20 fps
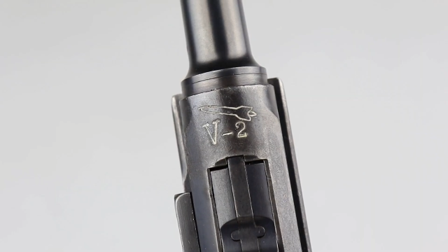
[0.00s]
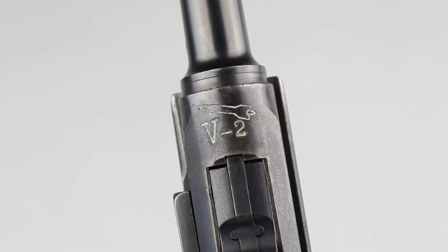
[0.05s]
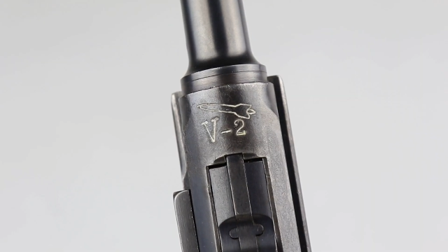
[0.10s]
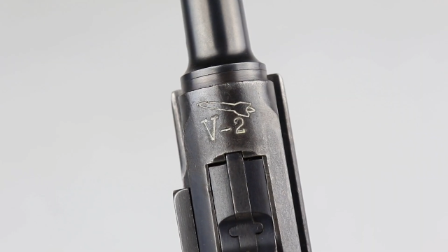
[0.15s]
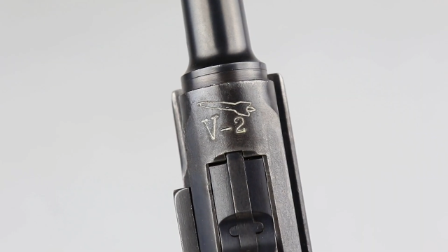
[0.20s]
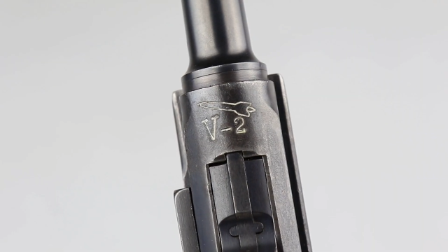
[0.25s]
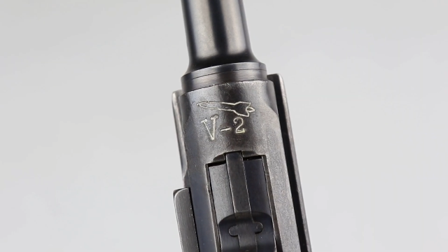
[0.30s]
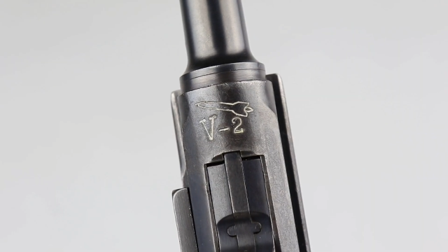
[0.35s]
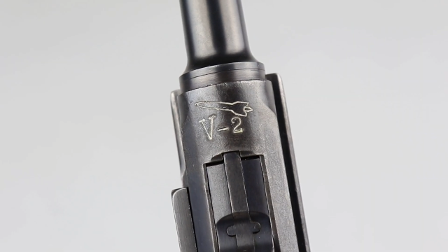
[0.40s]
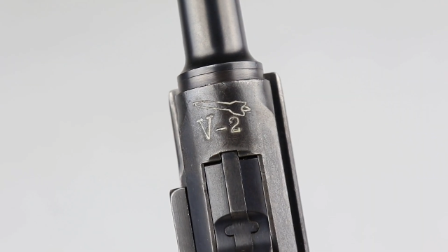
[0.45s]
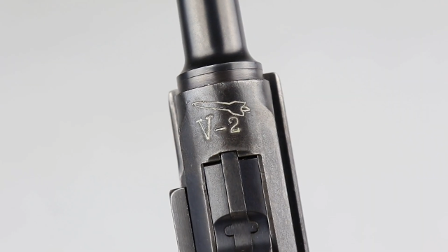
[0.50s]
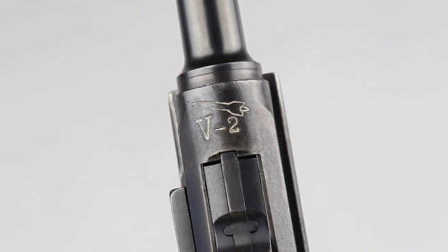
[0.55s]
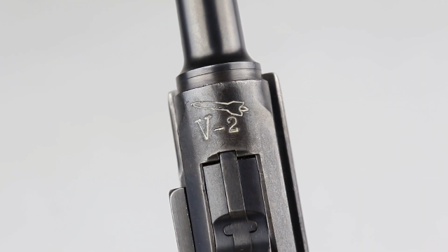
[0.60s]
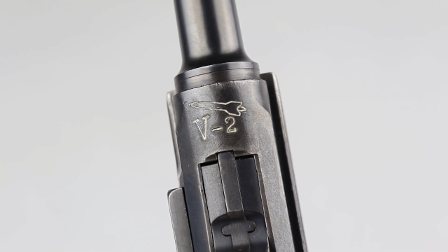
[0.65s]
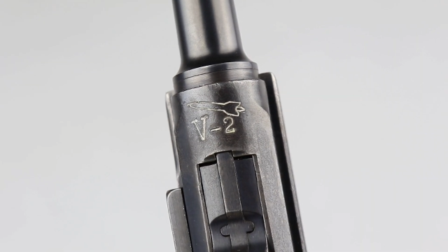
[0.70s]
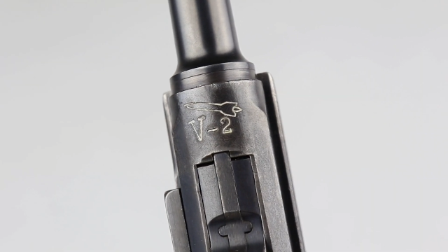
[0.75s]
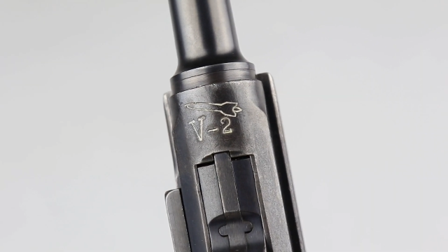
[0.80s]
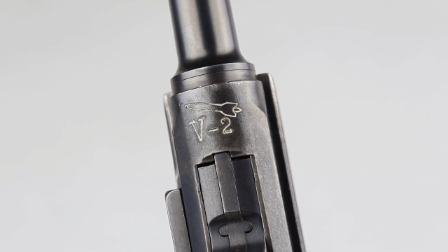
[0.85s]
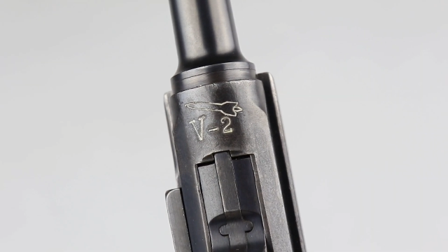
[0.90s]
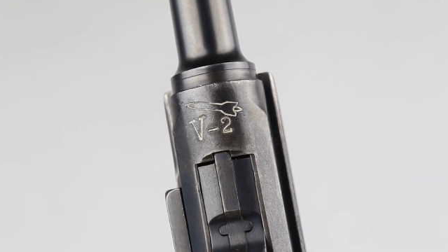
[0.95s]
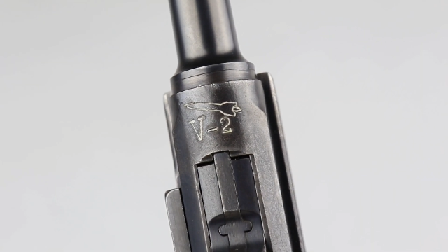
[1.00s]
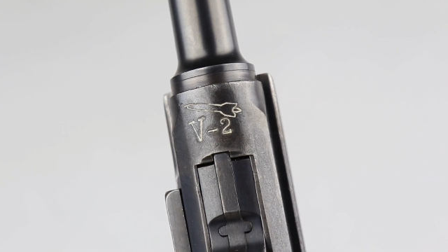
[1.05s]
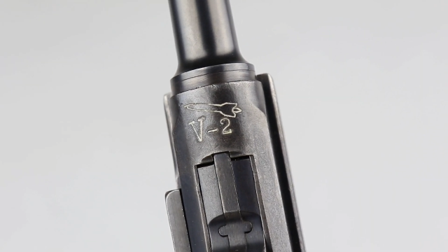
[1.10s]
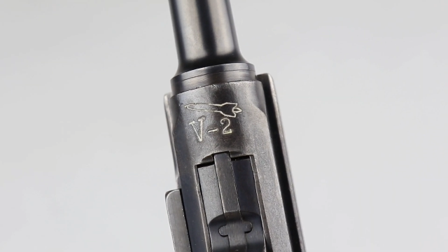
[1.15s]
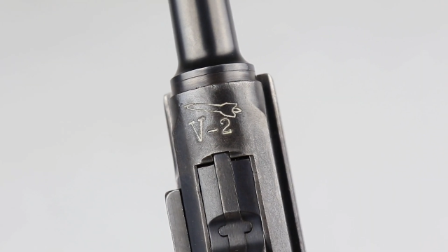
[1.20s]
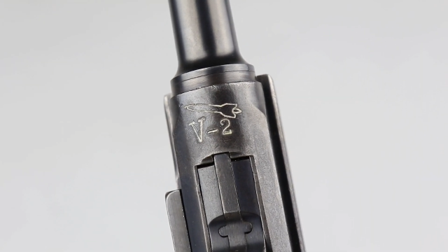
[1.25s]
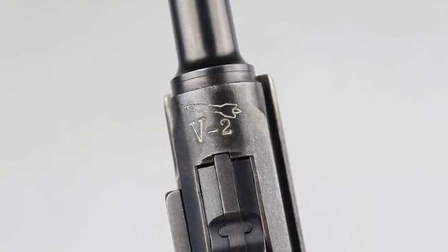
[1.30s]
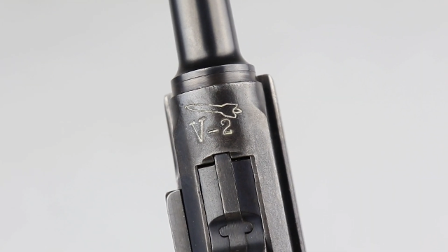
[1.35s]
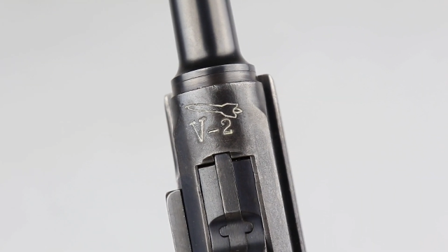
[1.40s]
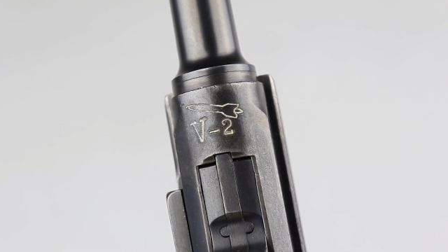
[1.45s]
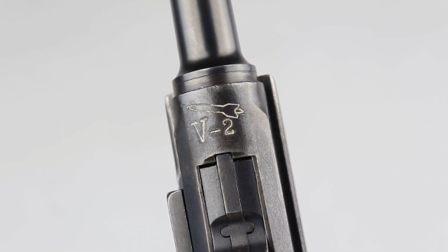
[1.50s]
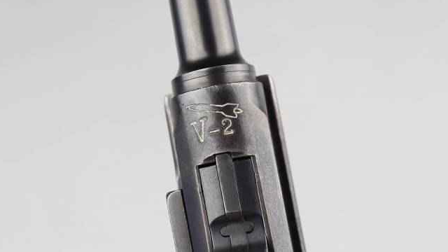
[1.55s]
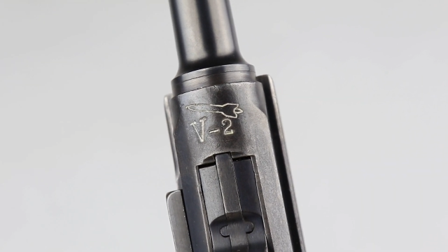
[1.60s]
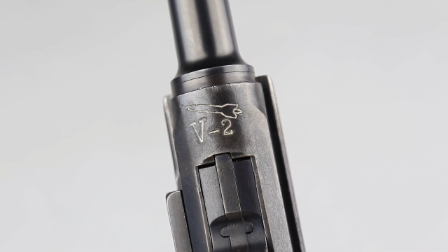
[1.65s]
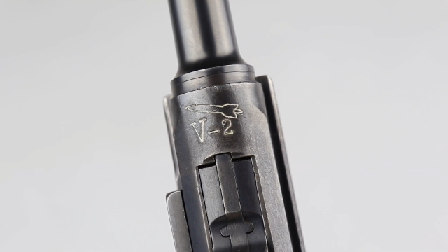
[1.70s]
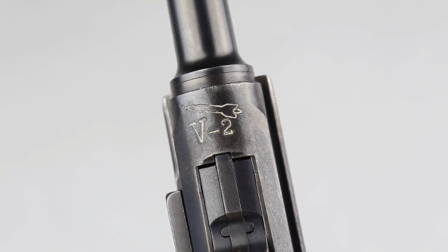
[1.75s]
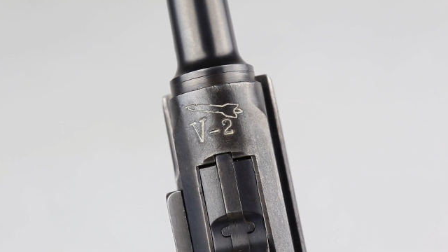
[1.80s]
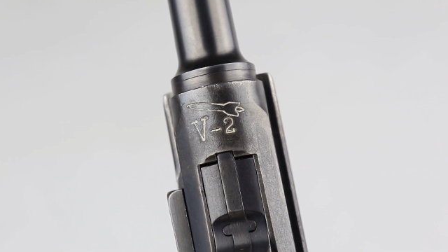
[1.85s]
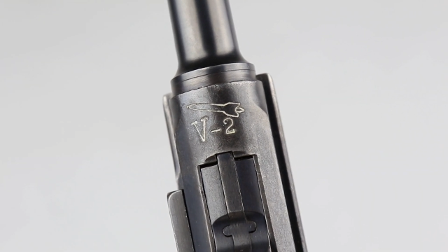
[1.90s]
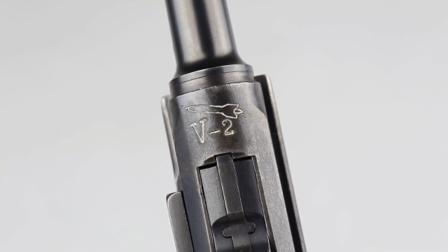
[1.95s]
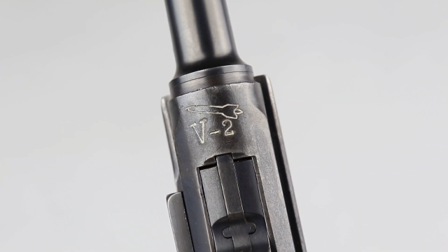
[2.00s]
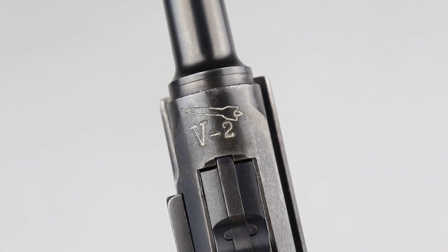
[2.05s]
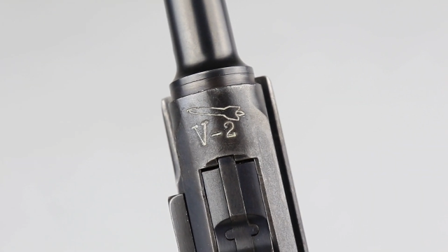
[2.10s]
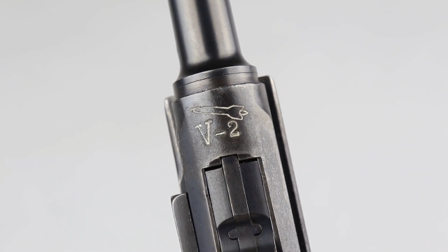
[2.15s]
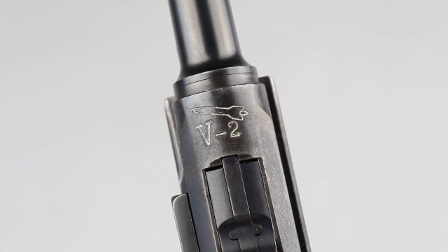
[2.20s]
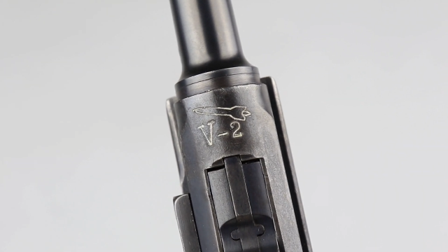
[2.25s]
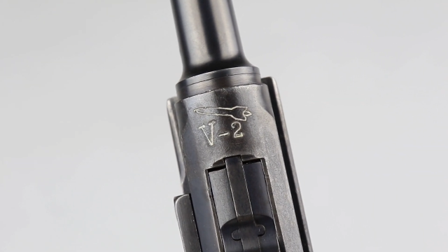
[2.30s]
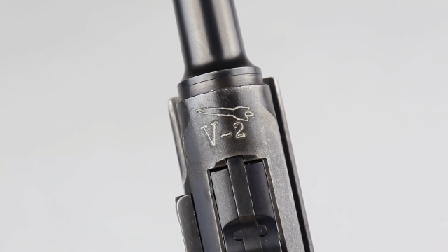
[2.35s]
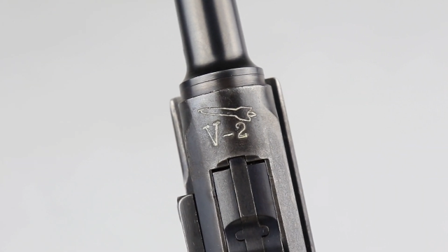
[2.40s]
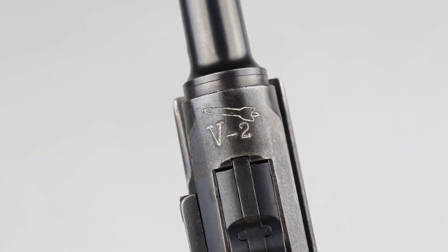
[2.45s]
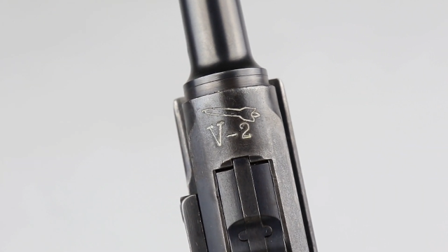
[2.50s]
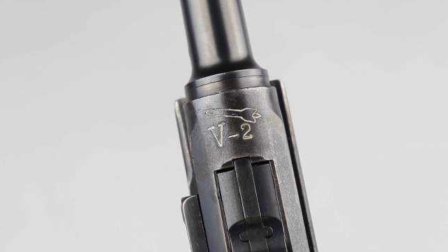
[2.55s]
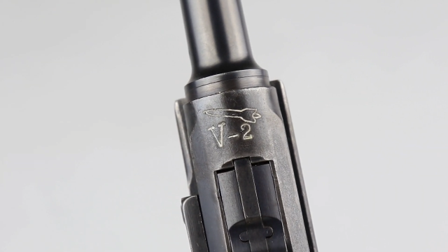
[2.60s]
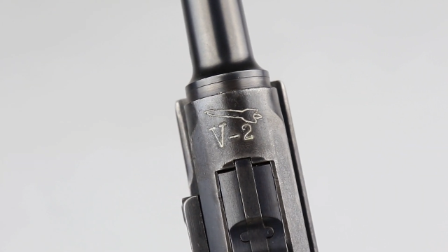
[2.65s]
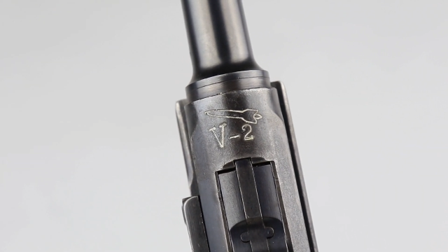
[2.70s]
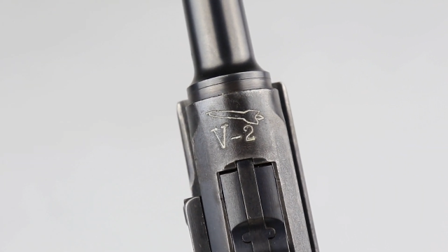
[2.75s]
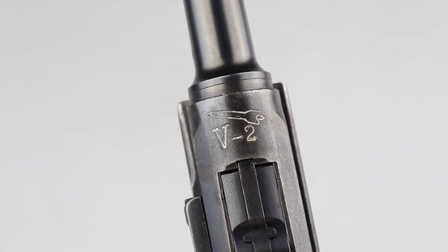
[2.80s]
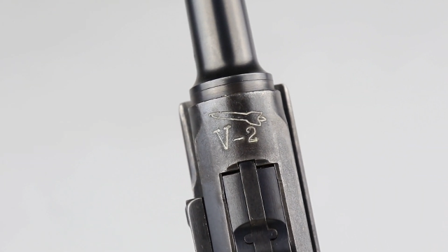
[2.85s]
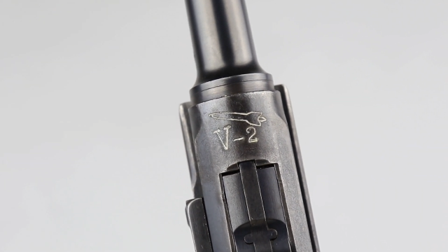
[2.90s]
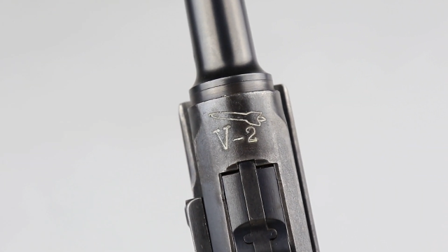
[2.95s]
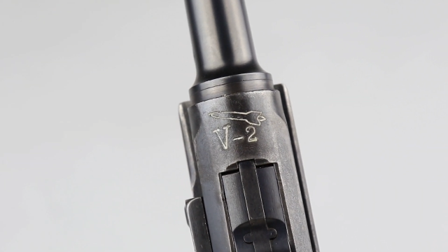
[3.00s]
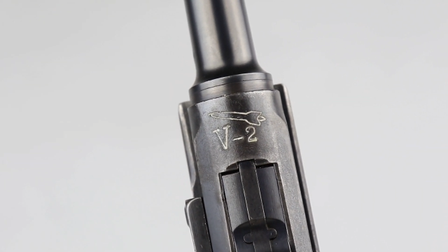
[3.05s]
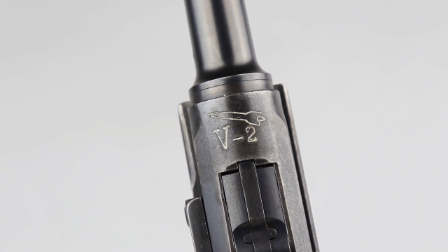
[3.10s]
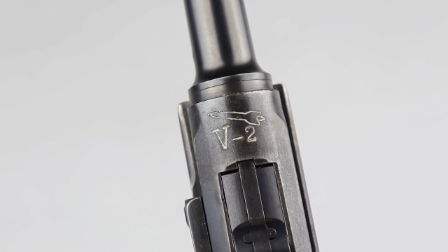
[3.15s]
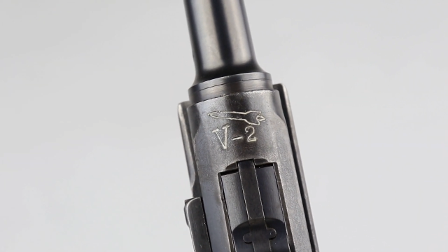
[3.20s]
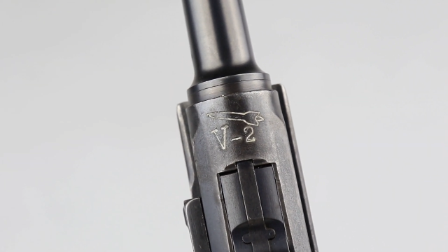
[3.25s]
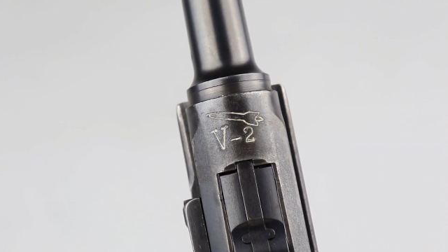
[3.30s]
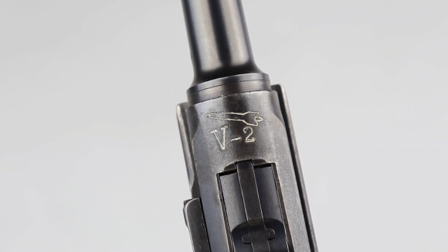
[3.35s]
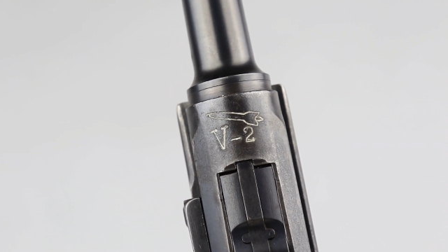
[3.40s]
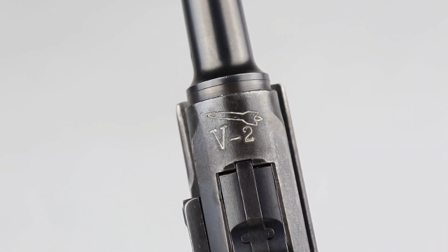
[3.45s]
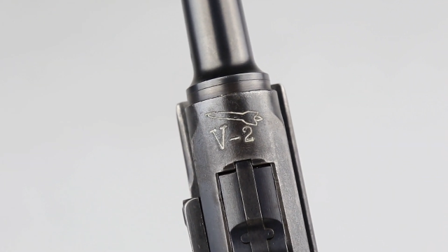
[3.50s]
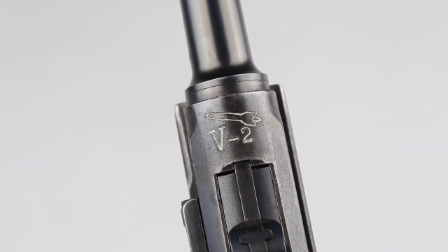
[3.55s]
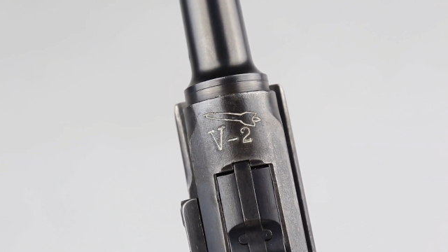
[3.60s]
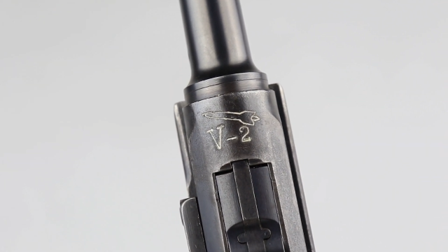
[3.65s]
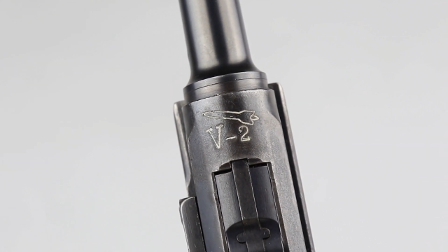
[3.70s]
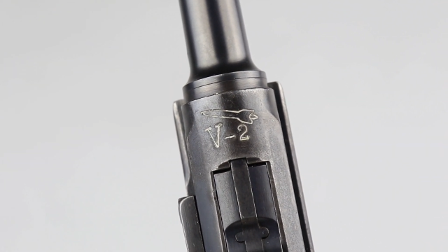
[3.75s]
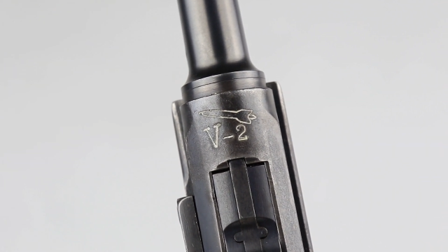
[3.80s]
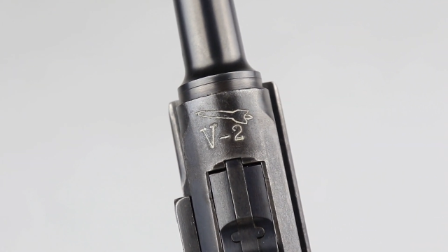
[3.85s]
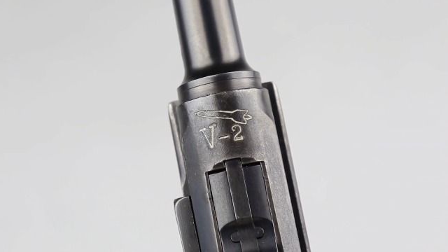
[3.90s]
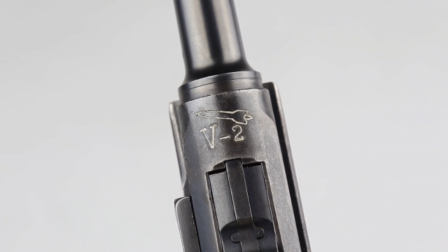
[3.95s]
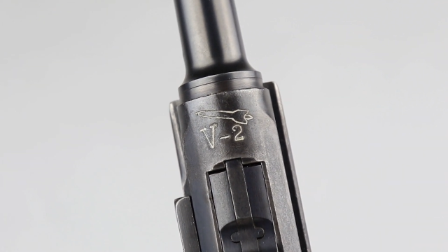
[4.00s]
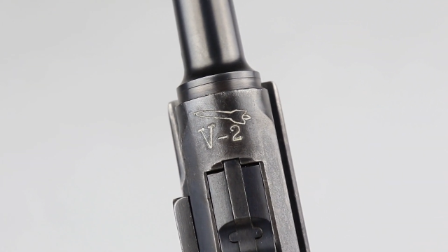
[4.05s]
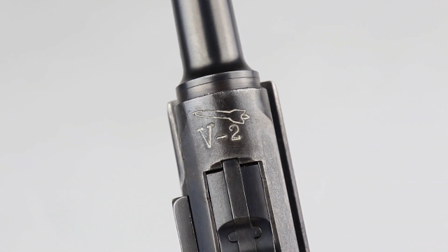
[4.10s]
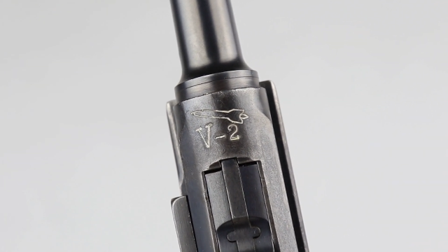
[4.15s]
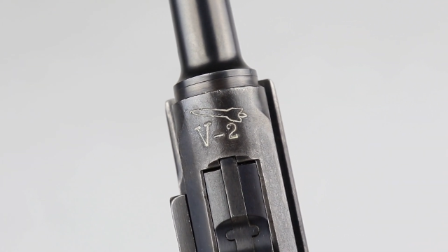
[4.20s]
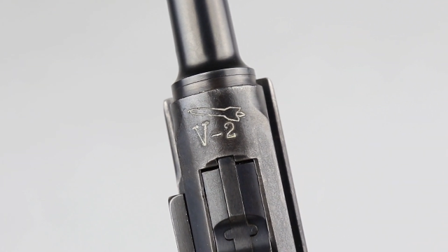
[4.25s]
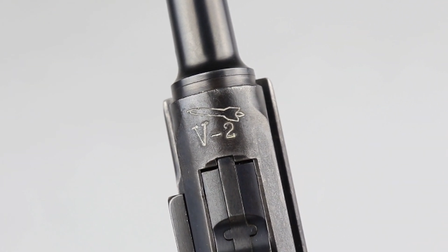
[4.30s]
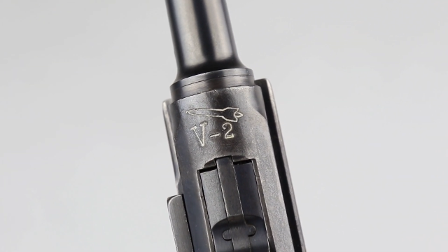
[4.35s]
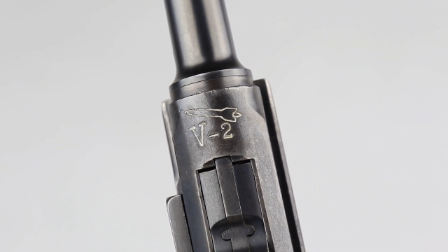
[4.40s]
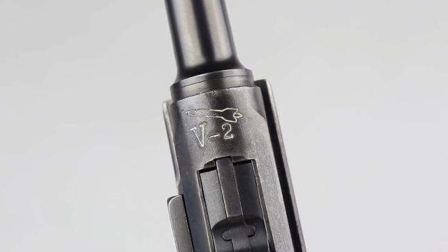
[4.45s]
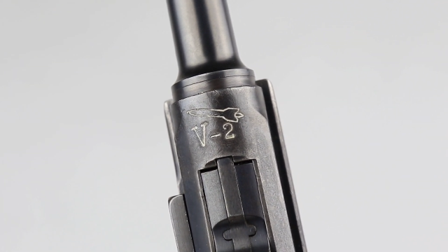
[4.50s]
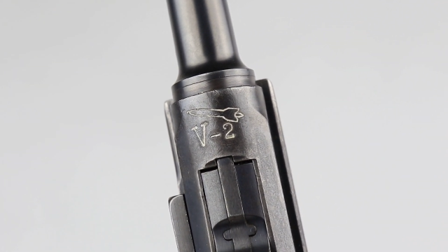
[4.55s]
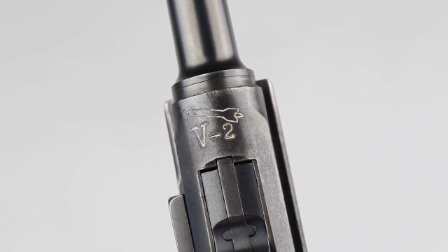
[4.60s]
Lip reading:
[unreadable: no face in view]